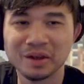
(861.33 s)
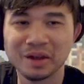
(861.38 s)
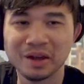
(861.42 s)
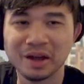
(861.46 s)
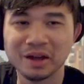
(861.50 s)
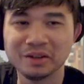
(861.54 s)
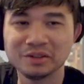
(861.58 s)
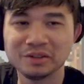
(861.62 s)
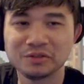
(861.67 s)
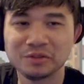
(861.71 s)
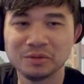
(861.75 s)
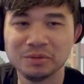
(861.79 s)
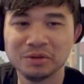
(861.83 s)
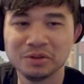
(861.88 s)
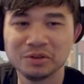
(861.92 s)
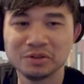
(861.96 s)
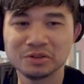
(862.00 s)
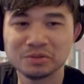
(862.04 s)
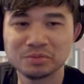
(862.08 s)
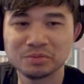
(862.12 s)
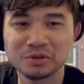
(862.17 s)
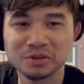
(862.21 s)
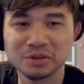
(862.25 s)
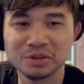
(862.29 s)
Etched Familiar
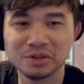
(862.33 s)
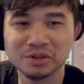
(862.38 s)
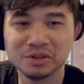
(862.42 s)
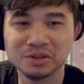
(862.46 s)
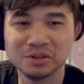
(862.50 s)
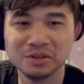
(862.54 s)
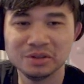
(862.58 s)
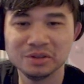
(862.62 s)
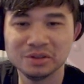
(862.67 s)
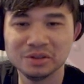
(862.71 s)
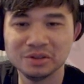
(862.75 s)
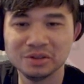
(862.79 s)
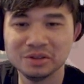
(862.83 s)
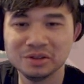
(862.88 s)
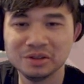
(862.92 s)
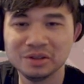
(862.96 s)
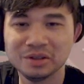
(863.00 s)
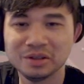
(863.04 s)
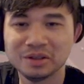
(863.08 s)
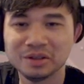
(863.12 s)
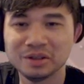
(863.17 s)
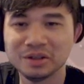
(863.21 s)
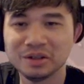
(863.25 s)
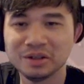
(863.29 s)
is pretty good.
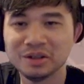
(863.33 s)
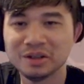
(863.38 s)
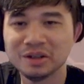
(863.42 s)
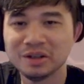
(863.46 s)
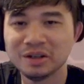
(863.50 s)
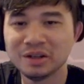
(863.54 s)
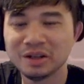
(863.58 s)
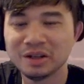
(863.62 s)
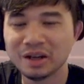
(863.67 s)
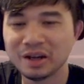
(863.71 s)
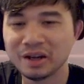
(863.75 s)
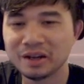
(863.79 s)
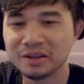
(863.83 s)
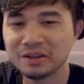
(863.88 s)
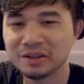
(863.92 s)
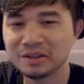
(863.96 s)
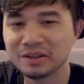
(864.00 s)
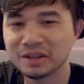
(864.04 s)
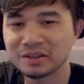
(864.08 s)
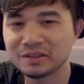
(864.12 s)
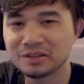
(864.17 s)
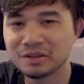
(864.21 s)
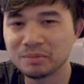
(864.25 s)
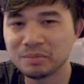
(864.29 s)
And I think
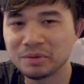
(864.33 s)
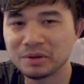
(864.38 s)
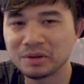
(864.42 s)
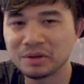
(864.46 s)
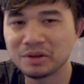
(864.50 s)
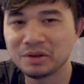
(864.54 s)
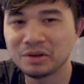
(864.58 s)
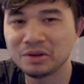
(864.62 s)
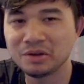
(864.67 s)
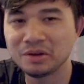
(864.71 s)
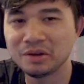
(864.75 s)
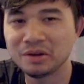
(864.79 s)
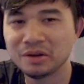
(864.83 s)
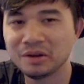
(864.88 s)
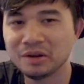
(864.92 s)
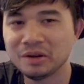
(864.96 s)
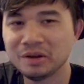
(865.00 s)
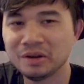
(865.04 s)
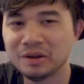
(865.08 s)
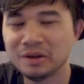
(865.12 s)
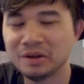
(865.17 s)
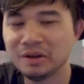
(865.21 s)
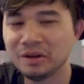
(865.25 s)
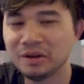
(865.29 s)
that's the pick here.
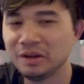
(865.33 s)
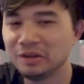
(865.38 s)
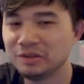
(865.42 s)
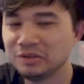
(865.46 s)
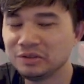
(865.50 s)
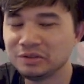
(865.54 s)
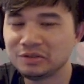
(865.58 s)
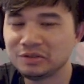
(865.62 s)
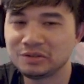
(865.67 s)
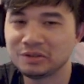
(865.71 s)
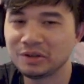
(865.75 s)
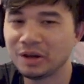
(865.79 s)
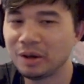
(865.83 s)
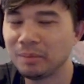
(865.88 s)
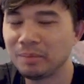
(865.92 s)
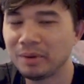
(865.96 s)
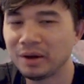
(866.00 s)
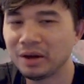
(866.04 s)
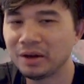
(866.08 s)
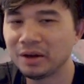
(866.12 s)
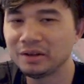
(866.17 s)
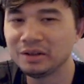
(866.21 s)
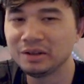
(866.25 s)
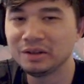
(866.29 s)
It's just a
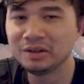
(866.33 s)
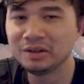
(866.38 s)
body